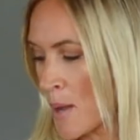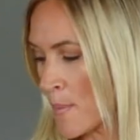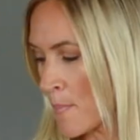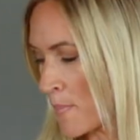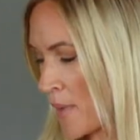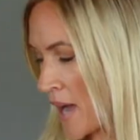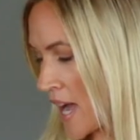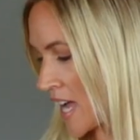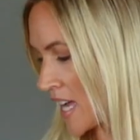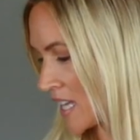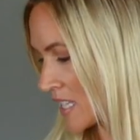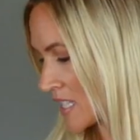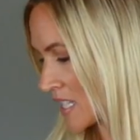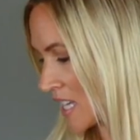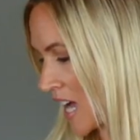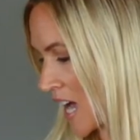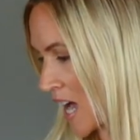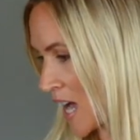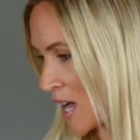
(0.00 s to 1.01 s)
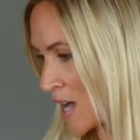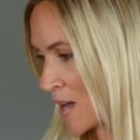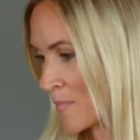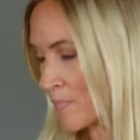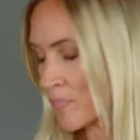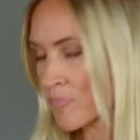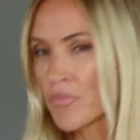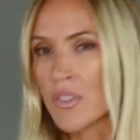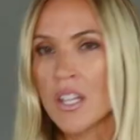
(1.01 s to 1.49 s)
but
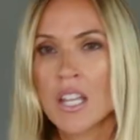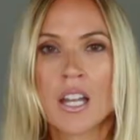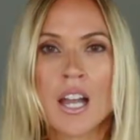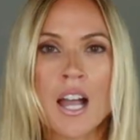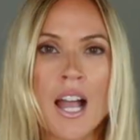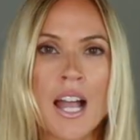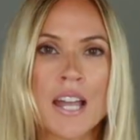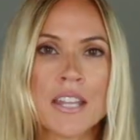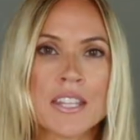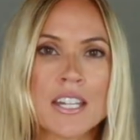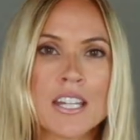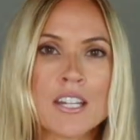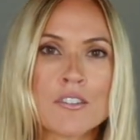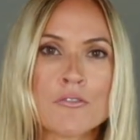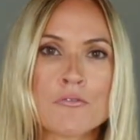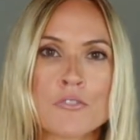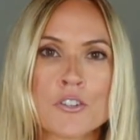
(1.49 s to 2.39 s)
I think